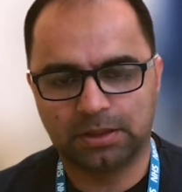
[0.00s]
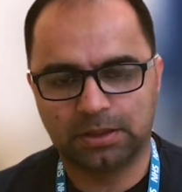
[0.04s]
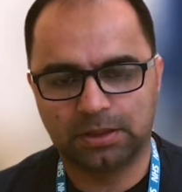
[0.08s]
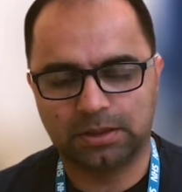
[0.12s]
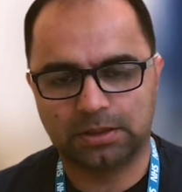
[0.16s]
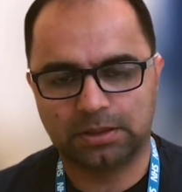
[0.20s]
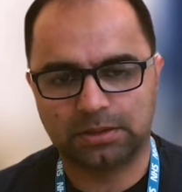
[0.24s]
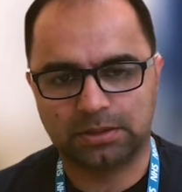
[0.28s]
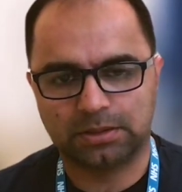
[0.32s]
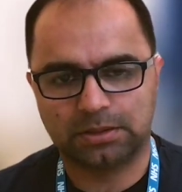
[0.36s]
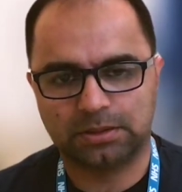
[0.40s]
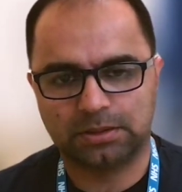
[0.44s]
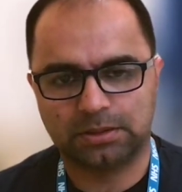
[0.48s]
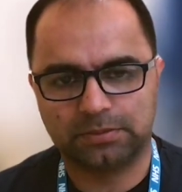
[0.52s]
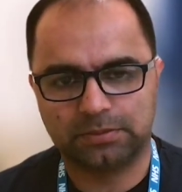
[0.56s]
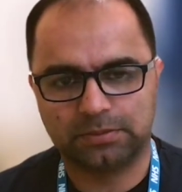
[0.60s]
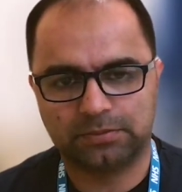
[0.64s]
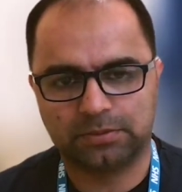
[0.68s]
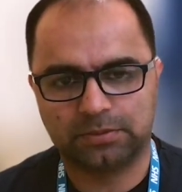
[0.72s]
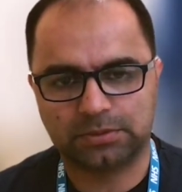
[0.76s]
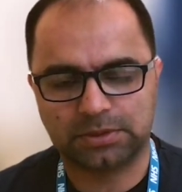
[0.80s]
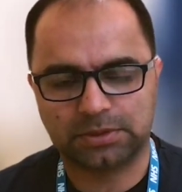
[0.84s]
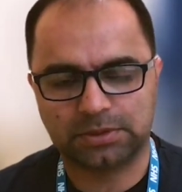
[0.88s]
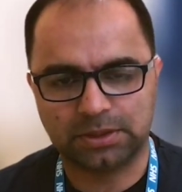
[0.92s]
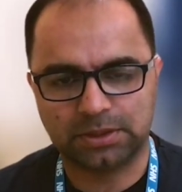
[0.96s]

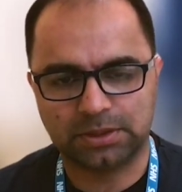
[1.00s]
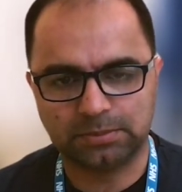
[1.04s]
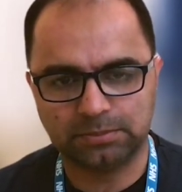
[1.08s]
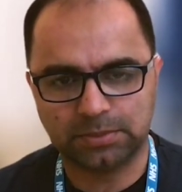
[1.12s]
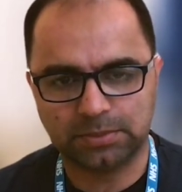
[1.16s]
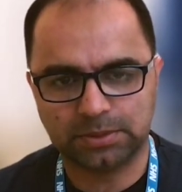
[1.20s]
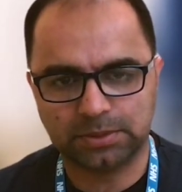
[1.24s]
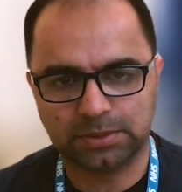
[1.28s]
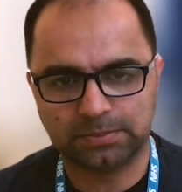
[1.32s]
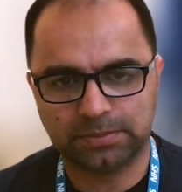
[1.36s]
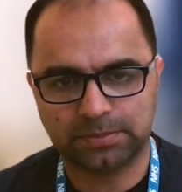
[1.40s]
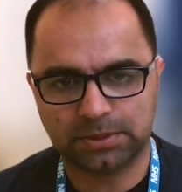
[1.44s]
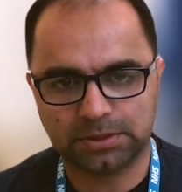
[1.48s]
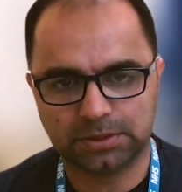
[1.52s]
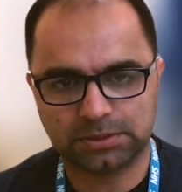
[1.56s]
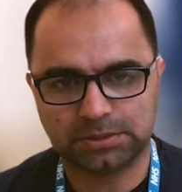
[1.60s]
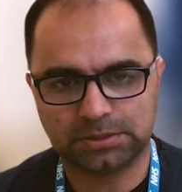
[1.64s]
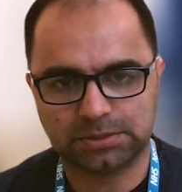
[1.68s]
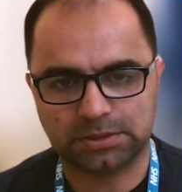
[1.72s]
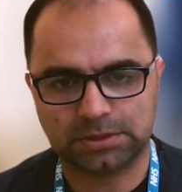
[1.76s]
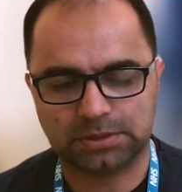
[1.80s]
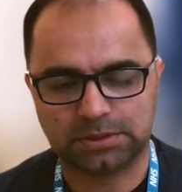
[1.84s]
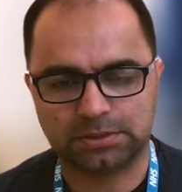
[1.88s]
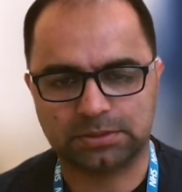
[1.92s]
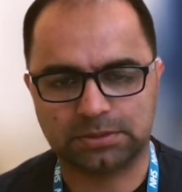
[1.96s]
For the lumbar
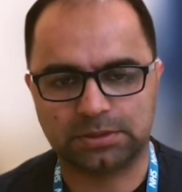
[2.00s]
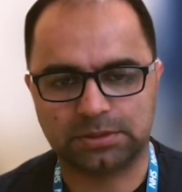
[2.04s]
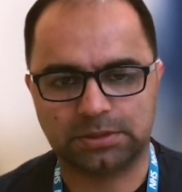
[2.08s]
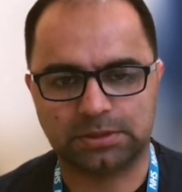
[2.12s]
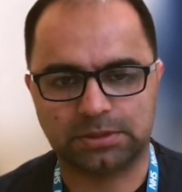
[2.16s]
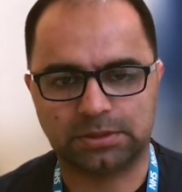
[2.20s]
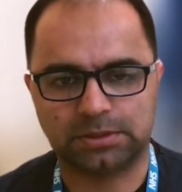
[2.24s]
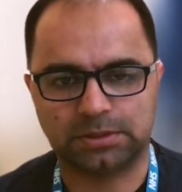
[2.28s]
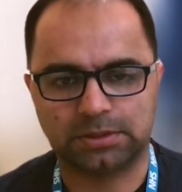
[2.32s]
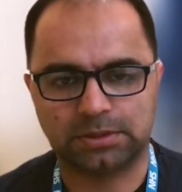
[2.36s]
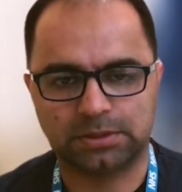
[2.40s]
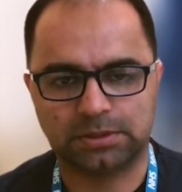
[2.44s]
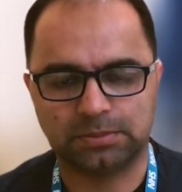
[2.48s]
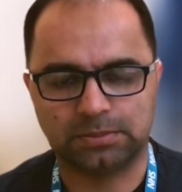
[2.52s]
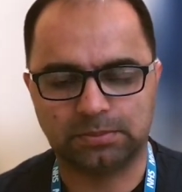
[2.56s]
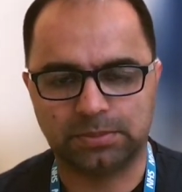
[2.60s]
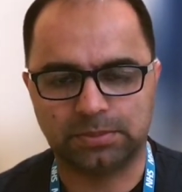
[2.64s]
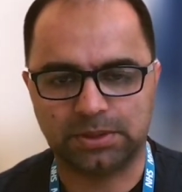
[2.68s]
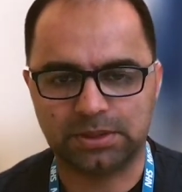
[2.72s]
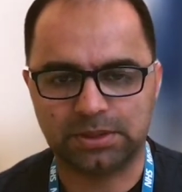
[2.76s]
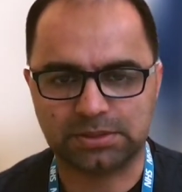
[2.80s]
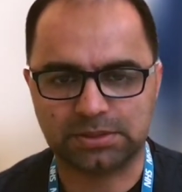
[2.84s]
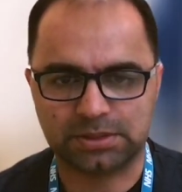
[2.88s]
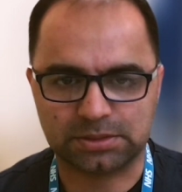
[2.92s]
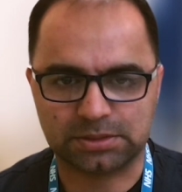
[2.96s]
puncture, the
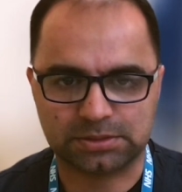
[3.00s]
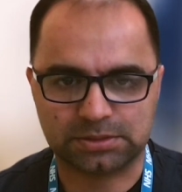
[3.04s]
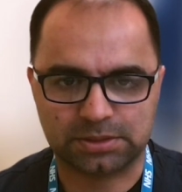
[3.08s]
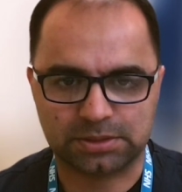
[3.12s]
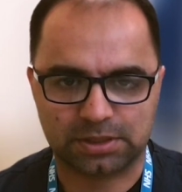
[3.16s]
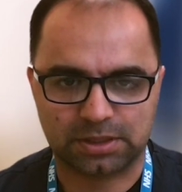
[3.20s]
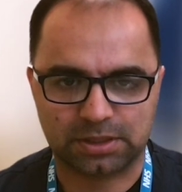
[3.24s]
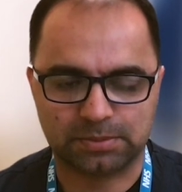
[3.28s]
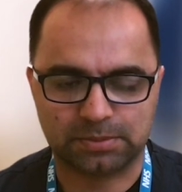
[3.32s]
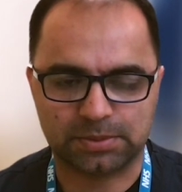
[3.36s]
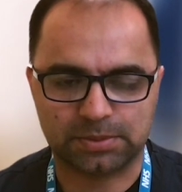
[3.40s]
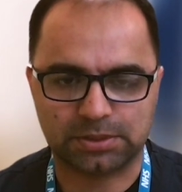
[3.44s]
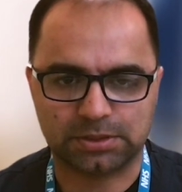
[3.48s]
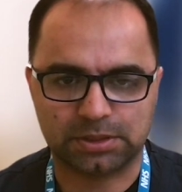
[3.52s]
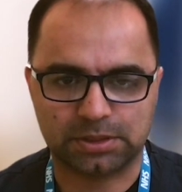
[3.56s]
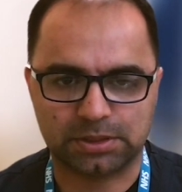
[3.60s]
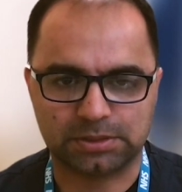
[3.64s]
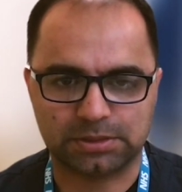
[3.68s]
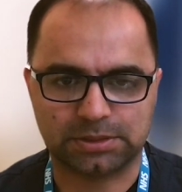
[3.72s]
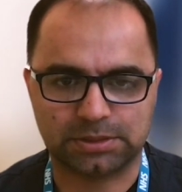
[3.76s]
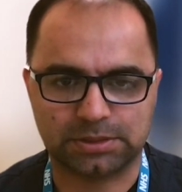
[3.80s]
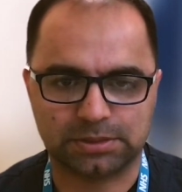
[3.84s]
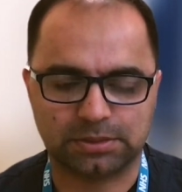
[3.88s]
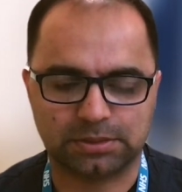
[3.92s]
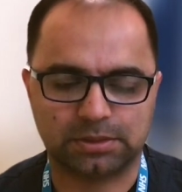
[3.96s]
PSH
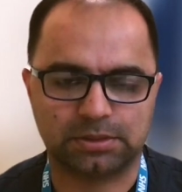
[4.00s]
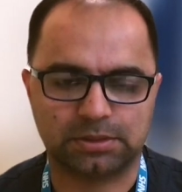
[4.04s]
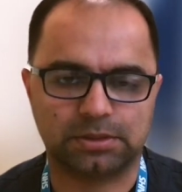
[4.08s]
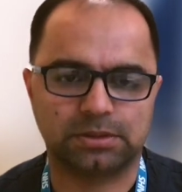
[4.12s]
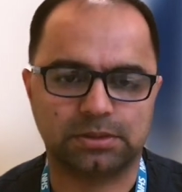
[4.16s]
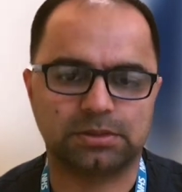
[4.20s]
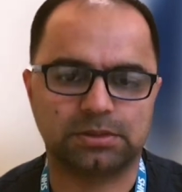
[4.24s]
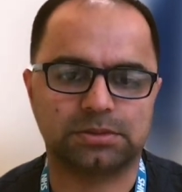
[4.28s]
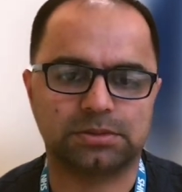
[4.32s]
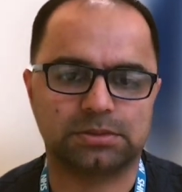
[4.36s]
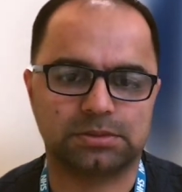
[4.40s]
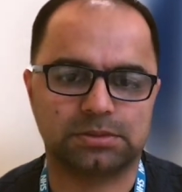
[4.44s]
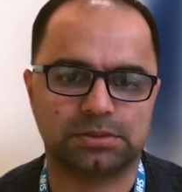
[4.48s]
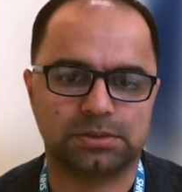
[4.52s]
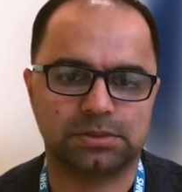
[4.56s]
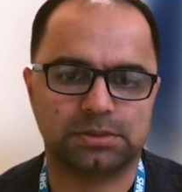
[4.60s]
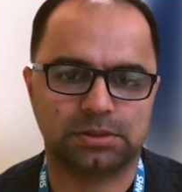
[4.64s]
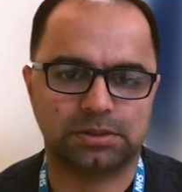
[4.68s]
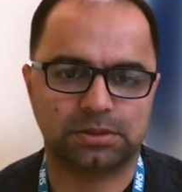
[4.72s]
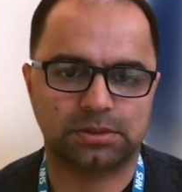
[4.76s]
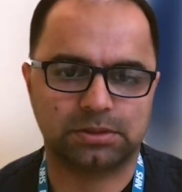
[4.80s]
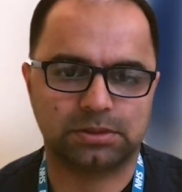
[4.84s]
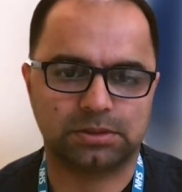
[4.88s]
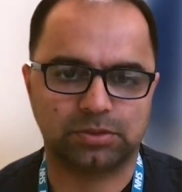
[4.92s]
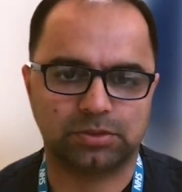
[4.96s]
recommendation is
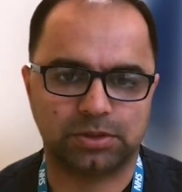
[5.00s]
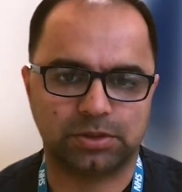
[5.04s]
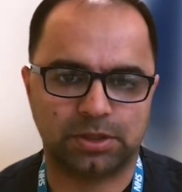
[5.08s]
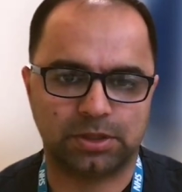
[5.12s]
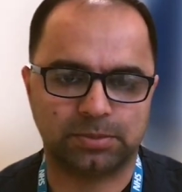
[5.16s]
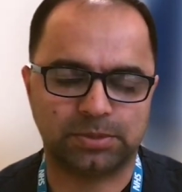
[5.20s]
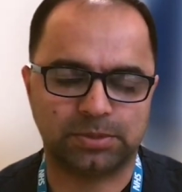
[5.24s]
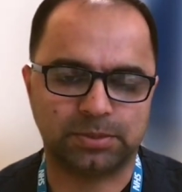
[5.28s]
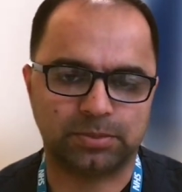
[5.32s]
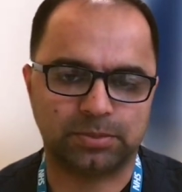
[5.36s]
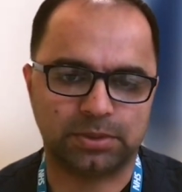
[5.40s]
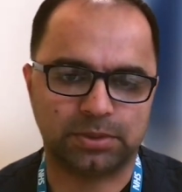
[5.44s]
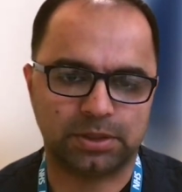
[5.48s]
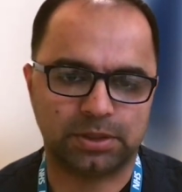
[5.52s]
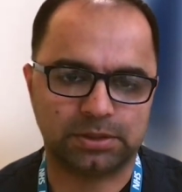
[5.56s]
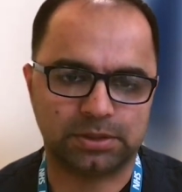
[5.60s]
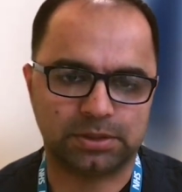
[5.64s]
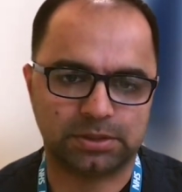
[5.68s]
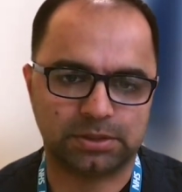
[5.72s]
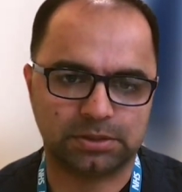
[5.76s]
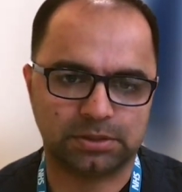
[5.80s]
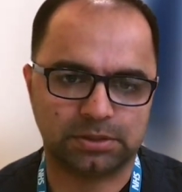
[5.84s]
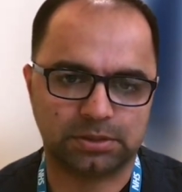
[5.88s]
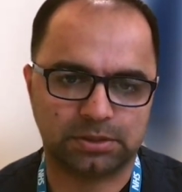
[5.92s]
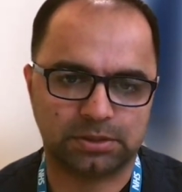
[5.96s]
keep the
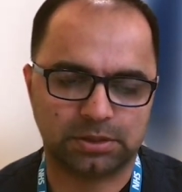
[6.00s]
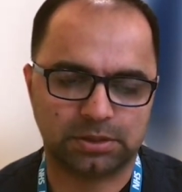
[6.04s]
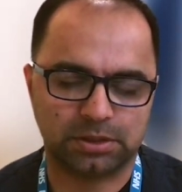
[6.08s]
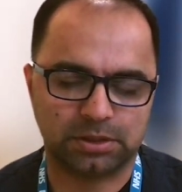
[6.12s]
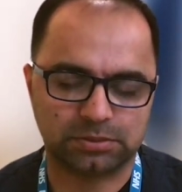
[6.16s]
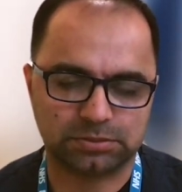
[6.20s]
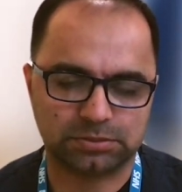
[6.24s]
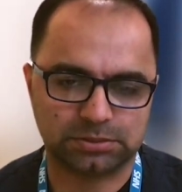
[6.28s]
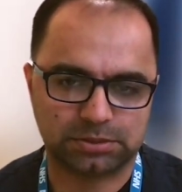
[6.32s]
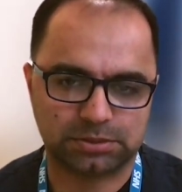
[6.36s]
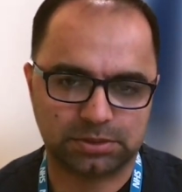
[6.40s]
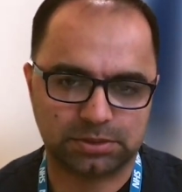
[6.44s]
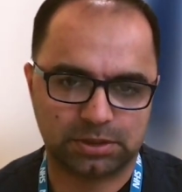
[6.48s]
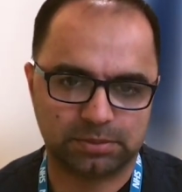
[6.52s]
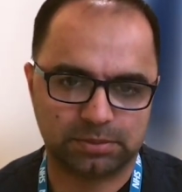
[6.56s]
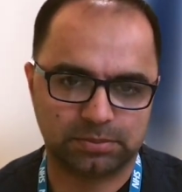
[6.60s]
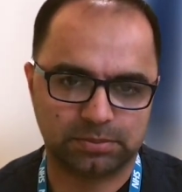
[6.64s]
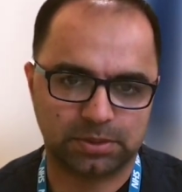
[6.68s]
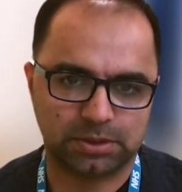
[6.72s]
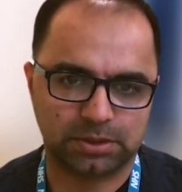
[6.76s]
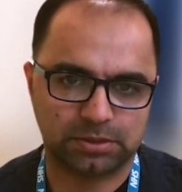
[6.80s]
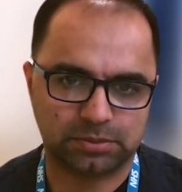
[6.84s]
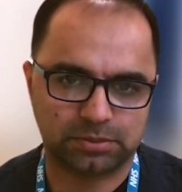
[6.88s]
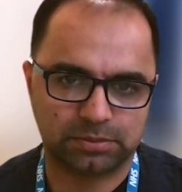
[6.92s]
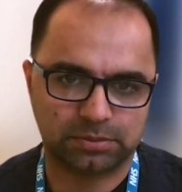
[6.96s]
platelet count
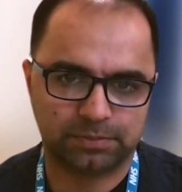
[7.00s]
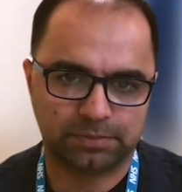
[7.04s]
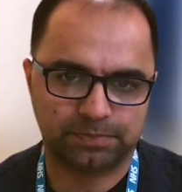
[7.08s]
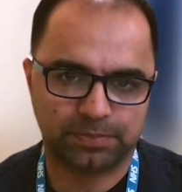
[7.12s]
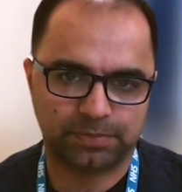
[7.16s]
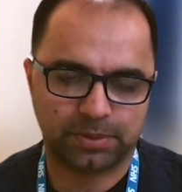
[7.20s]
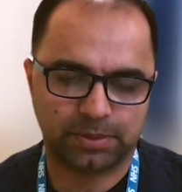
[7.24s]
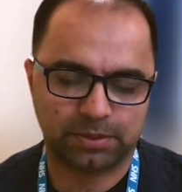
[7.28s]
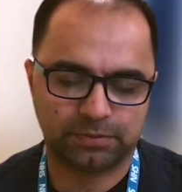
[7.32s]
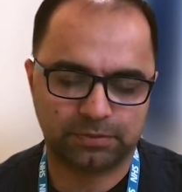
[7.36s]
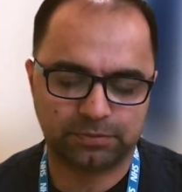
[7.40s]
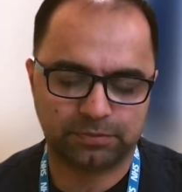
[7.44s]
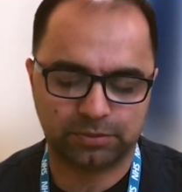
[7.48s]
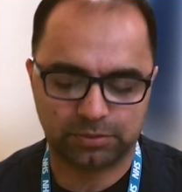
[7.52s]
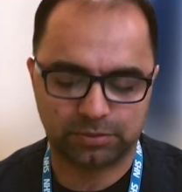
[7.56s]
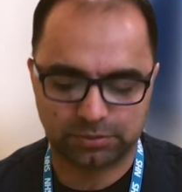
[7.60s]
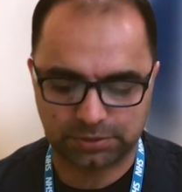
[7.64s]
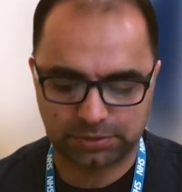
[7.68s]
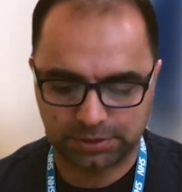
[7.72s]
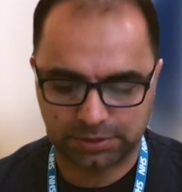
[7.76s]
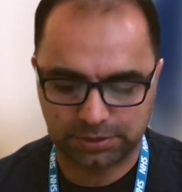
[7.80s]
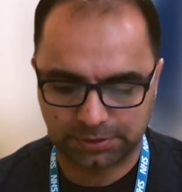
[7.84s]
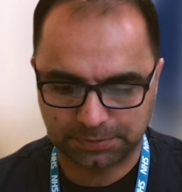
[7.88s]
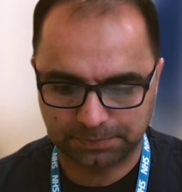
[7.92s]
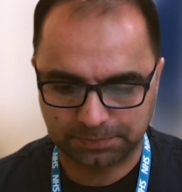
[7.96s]
above
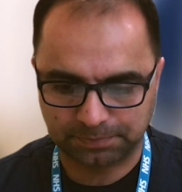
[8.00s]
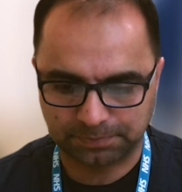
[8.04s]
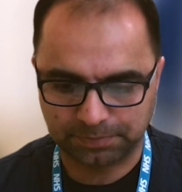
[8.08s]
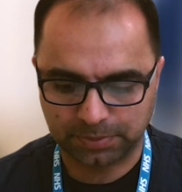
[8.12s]
40.